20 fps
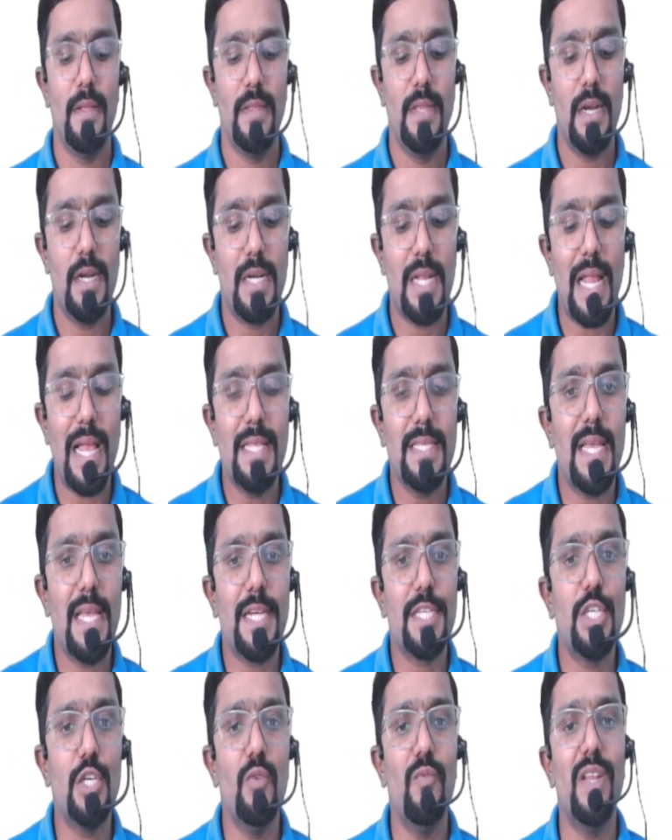The
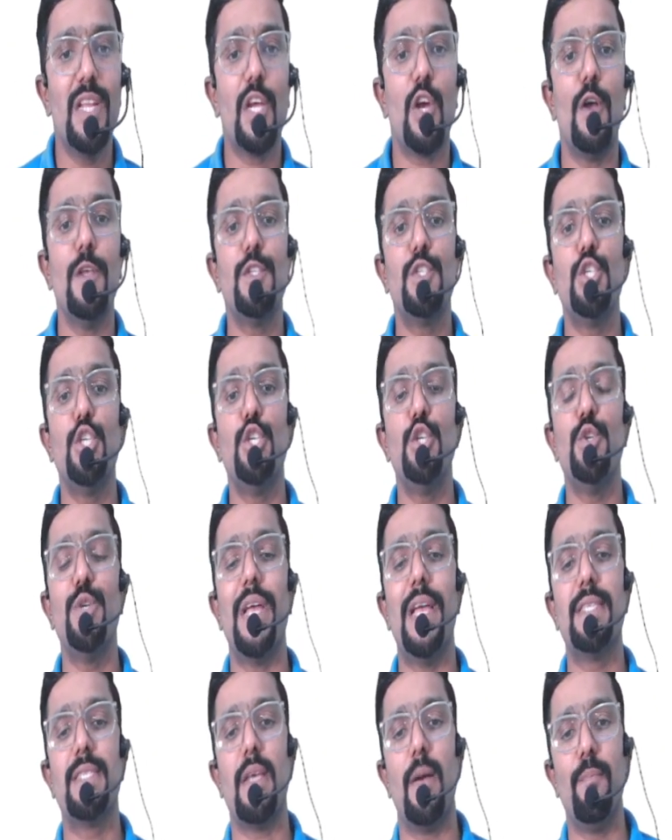transaction will constitute
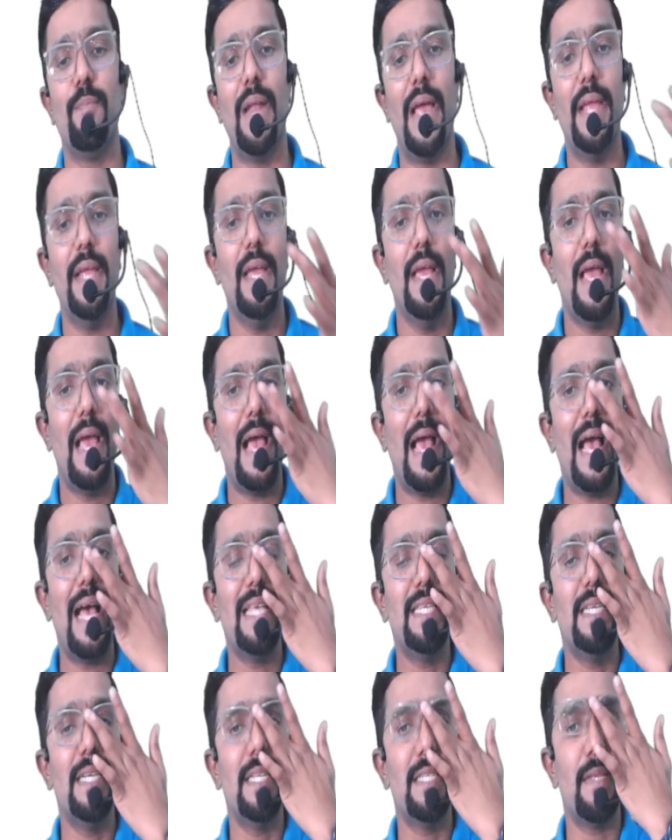a supply
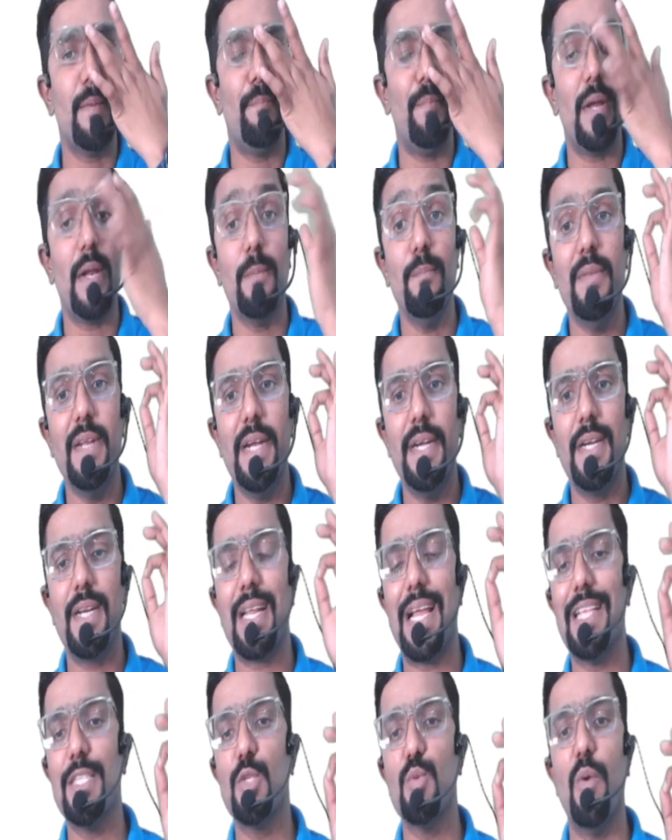as it is a permanent
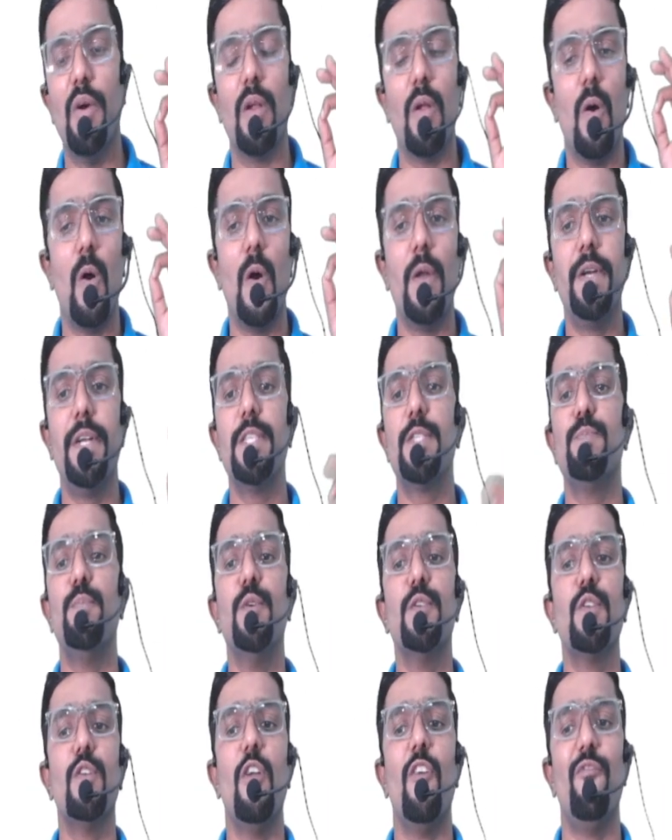transfer or
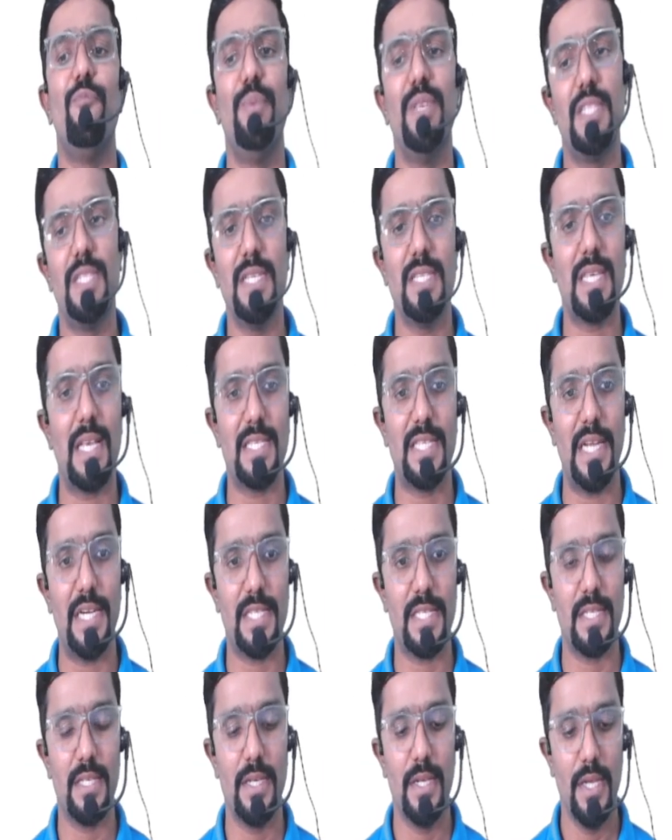disposal of business
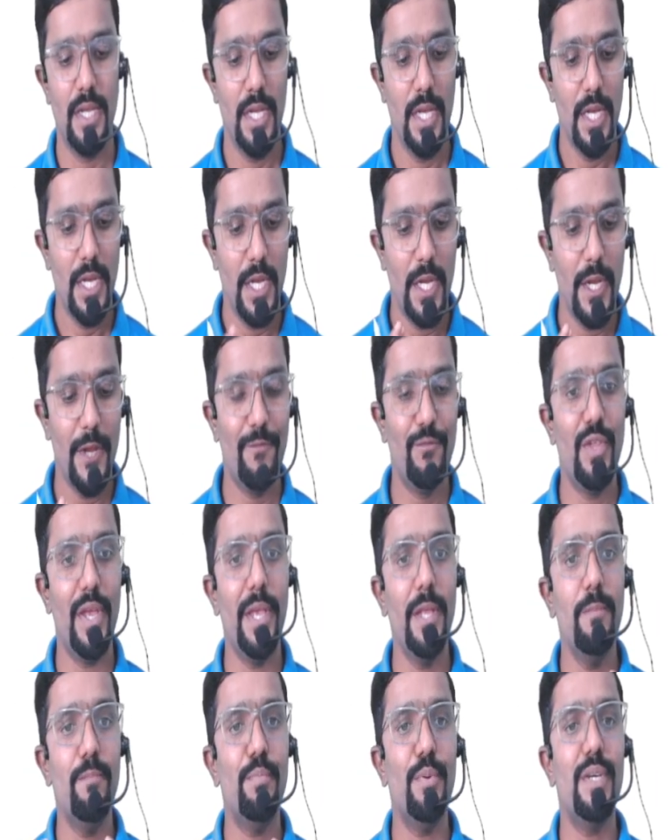assets. If
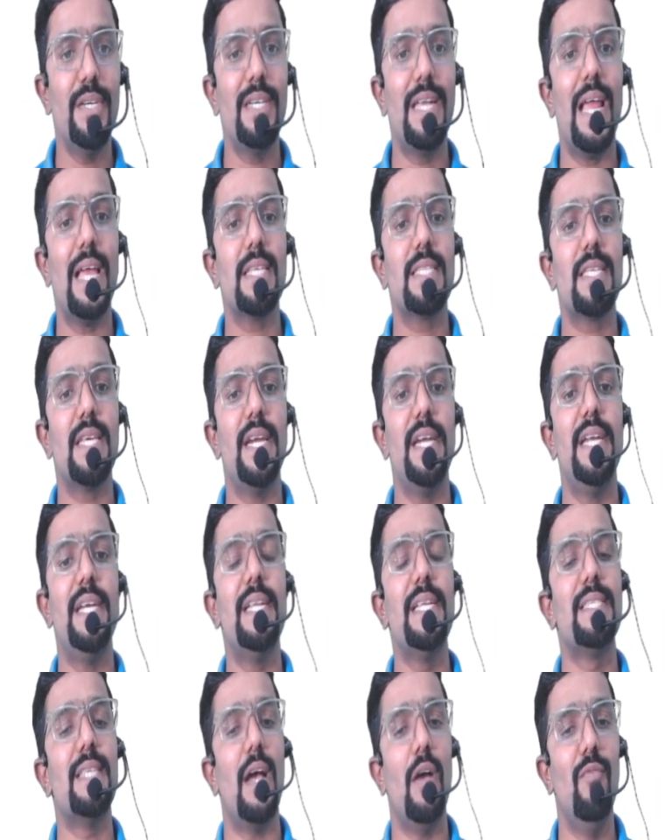the input tax
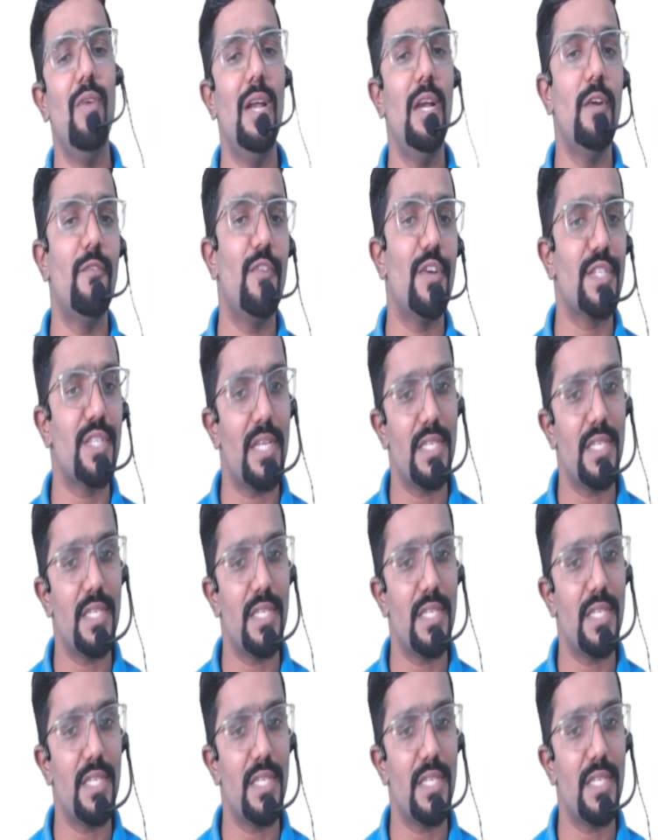credit is availed for